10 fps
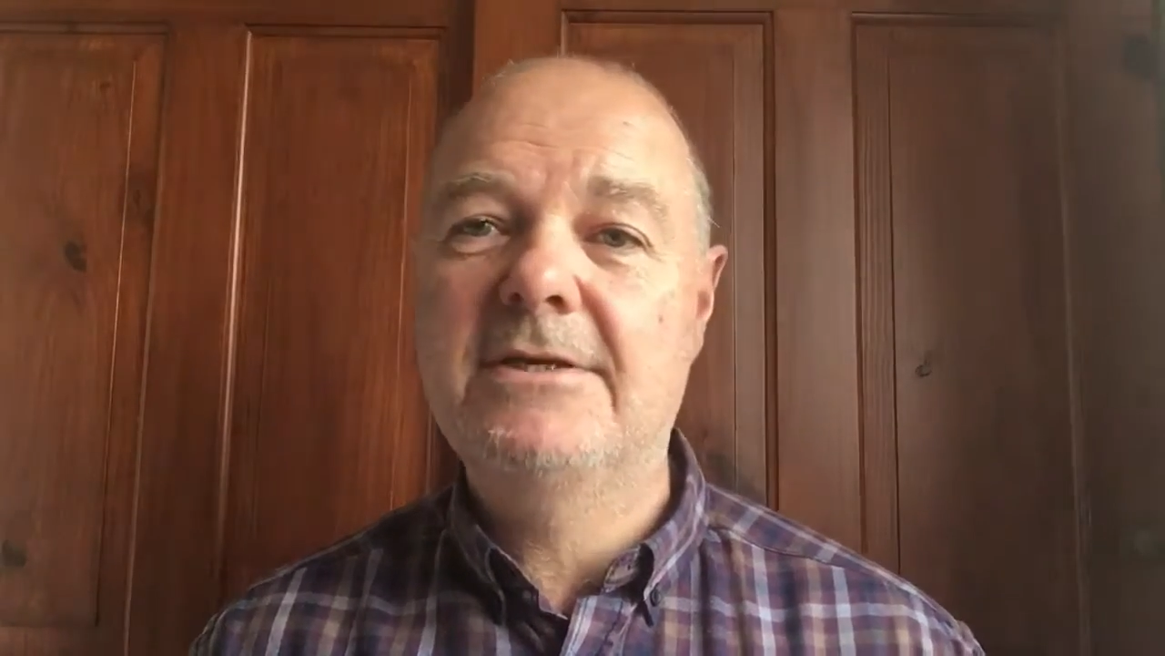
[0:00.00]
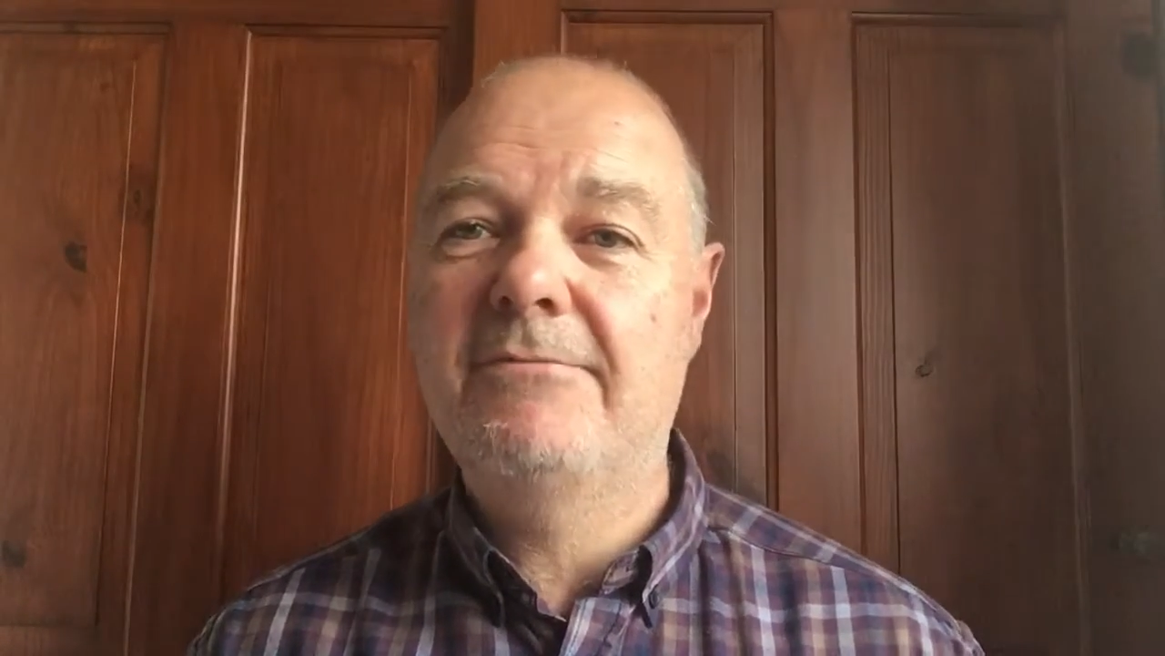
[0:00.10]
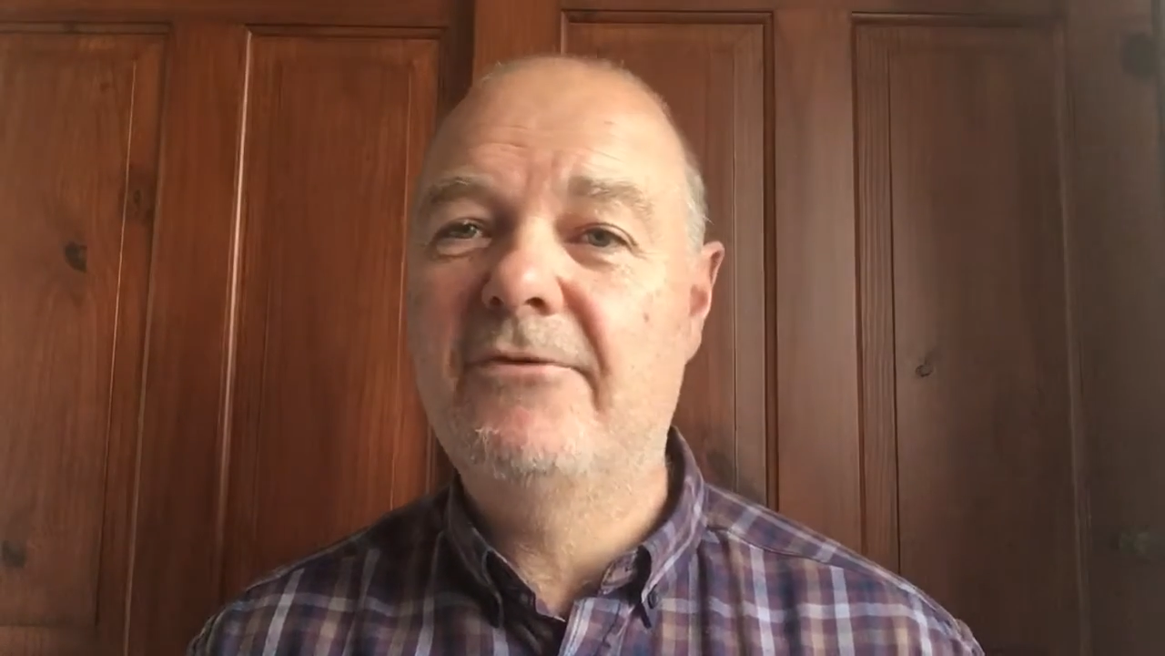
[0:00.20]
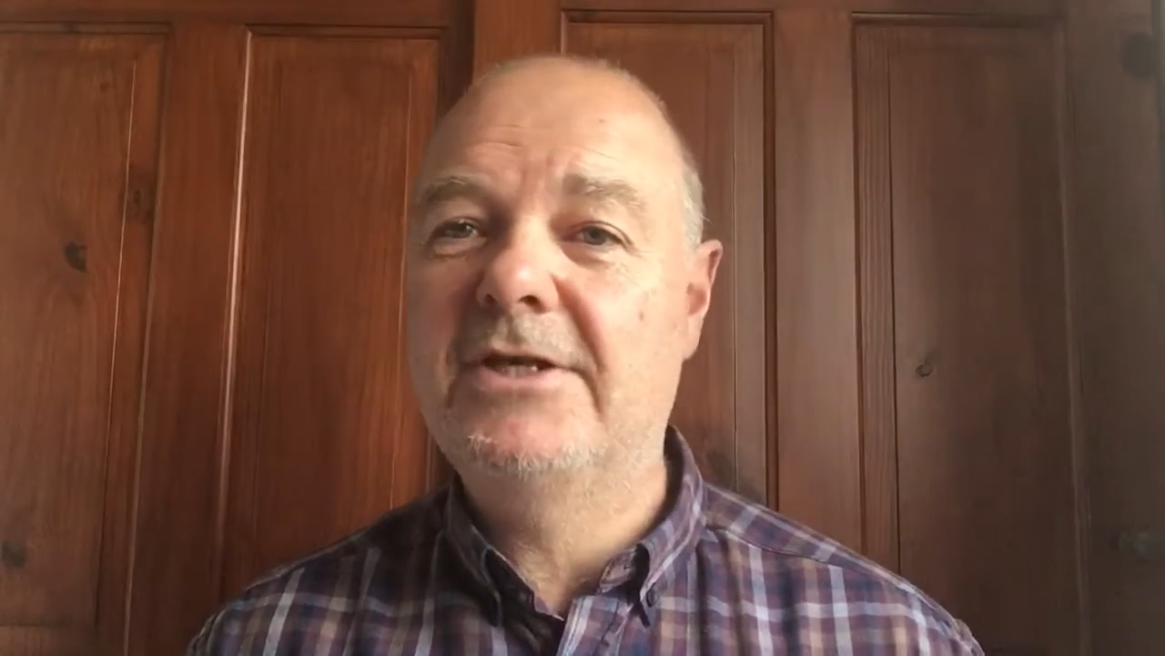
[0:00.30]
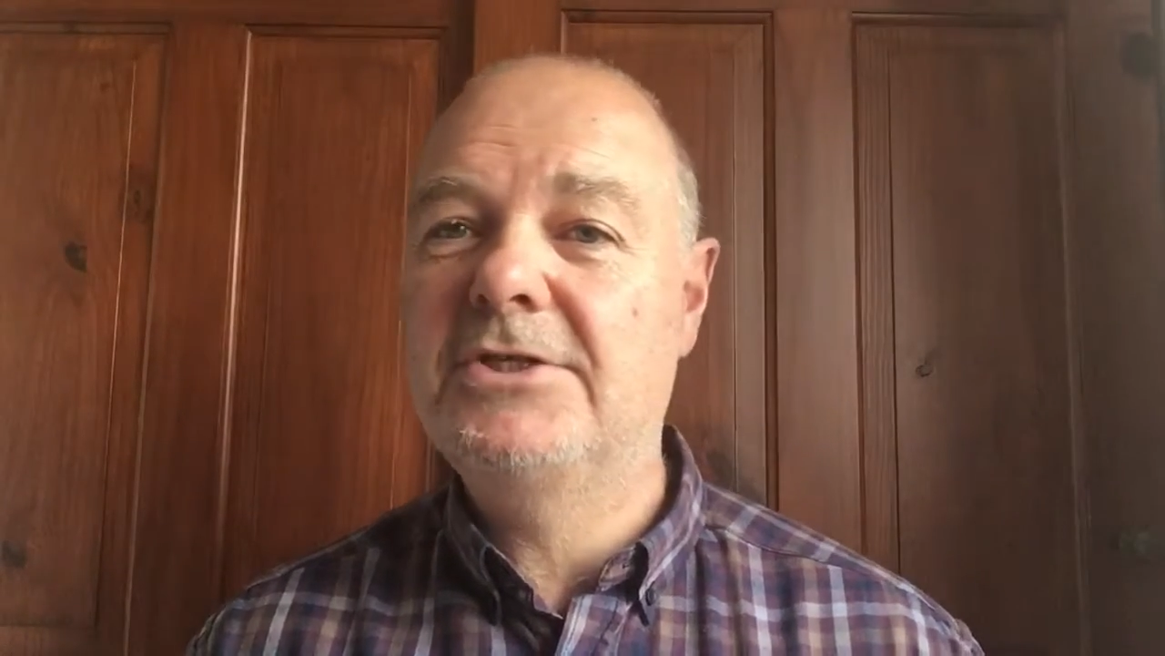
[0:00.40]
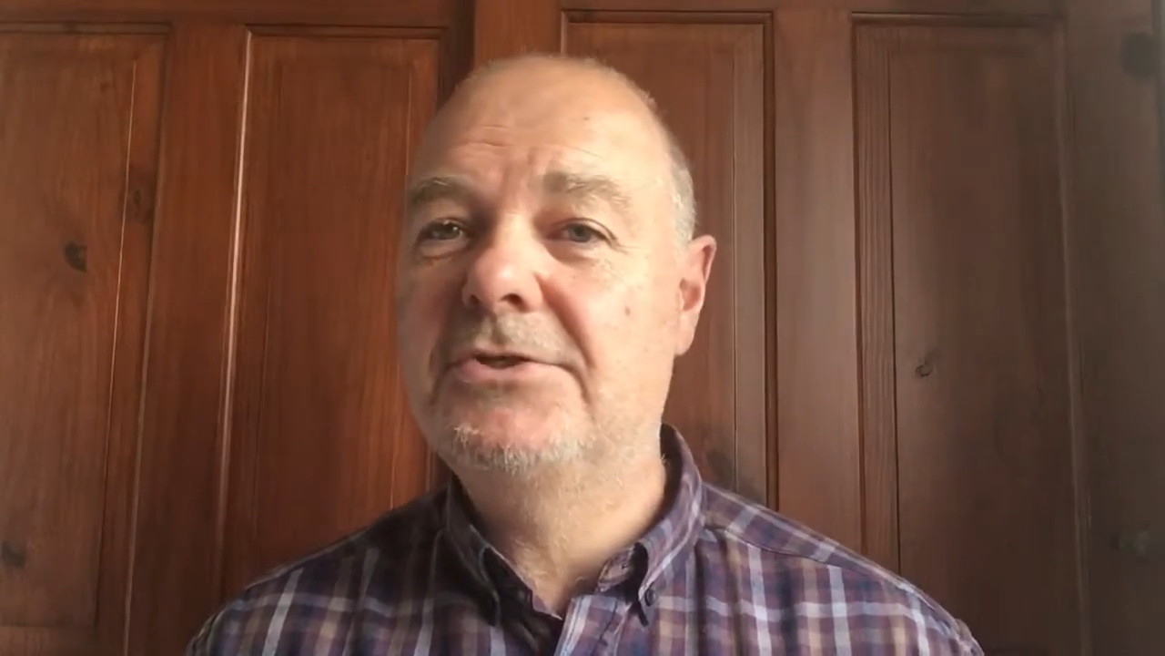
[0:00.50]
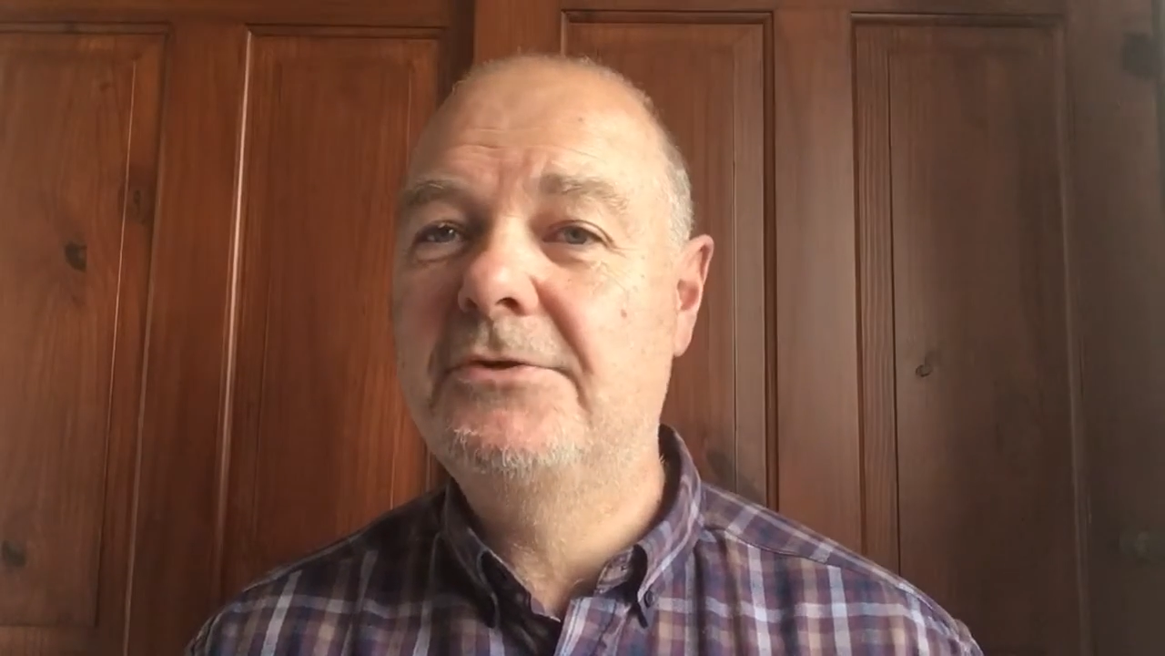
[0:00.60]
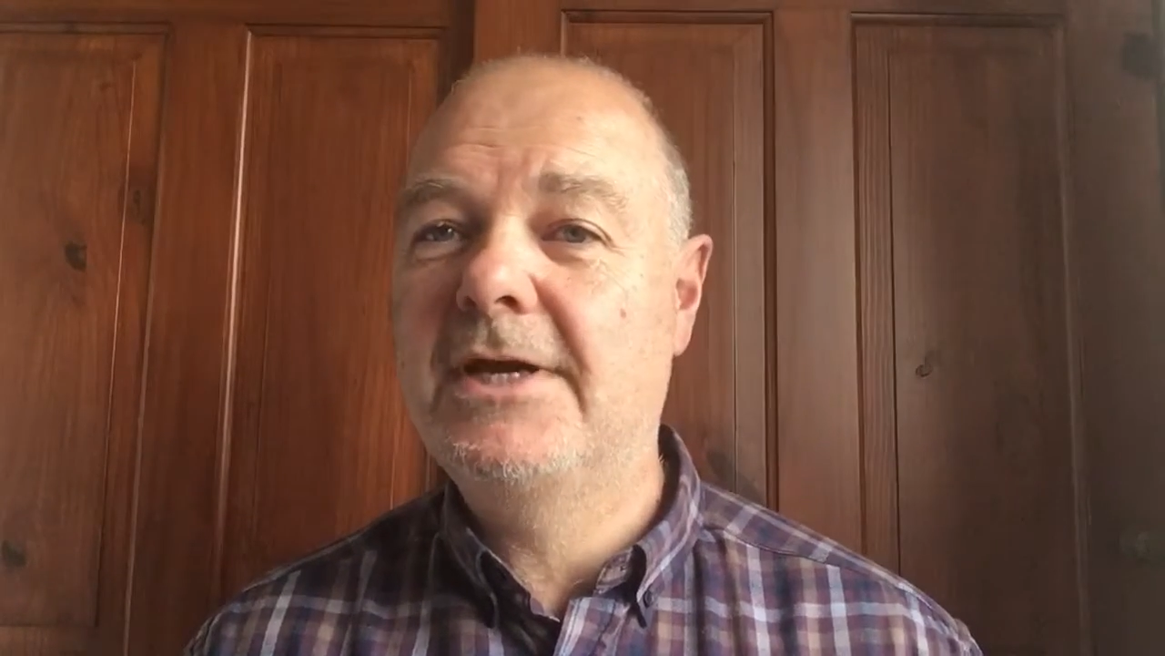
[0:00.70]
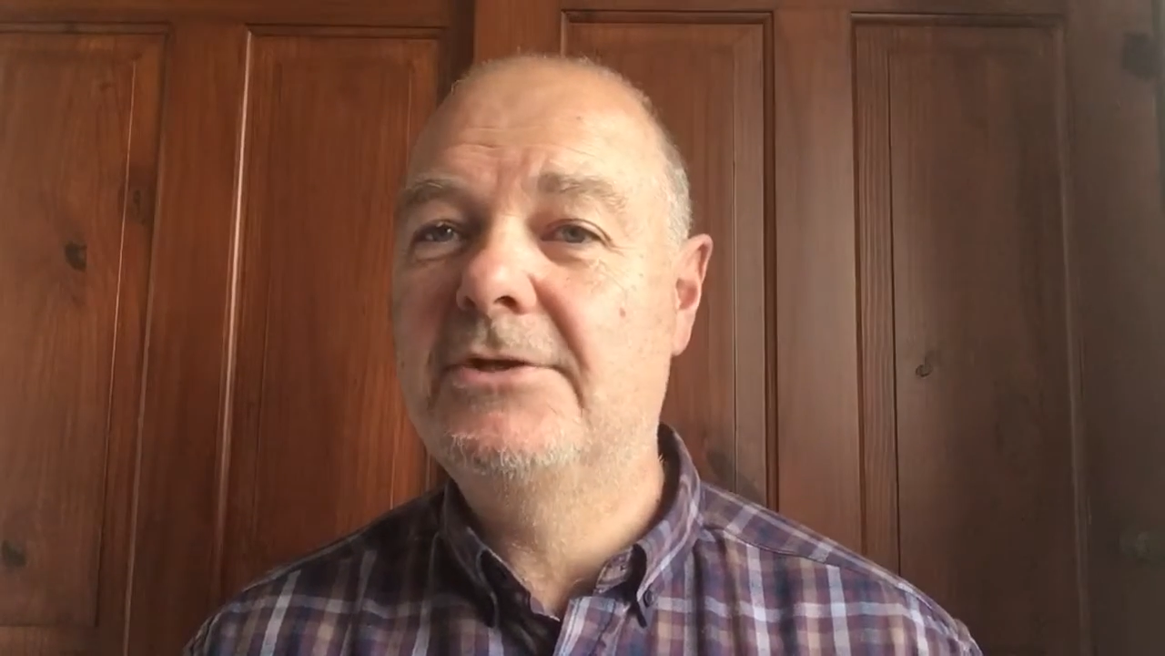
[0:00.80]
some registry